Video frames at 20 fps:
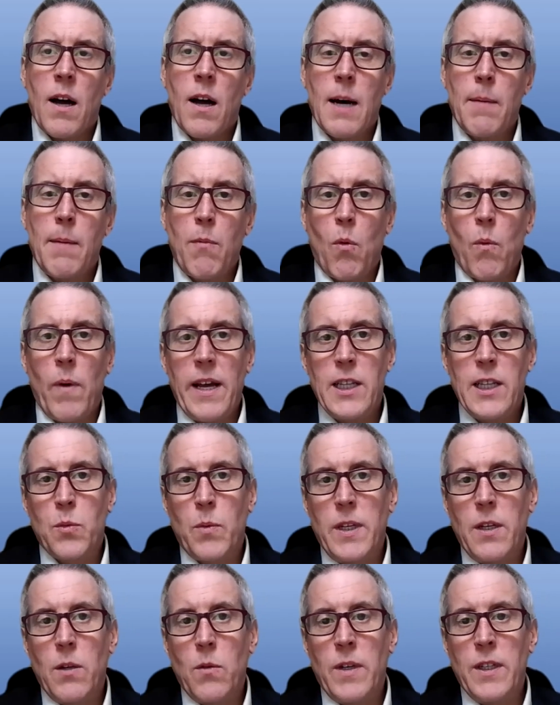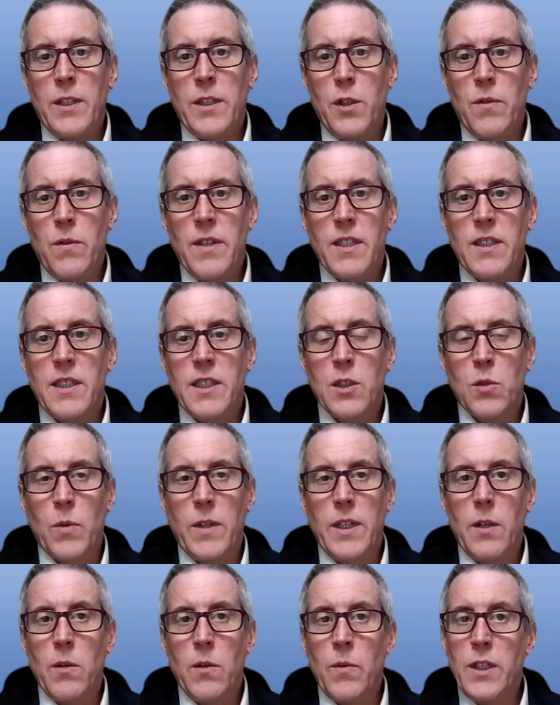a couple ways we do this is
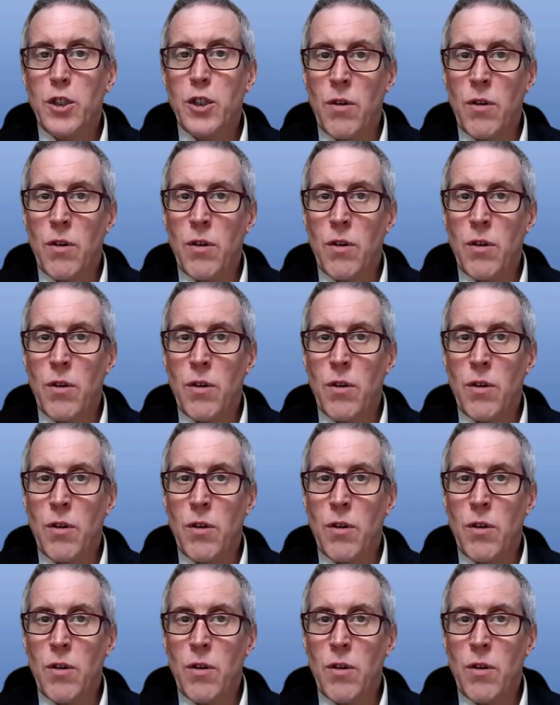we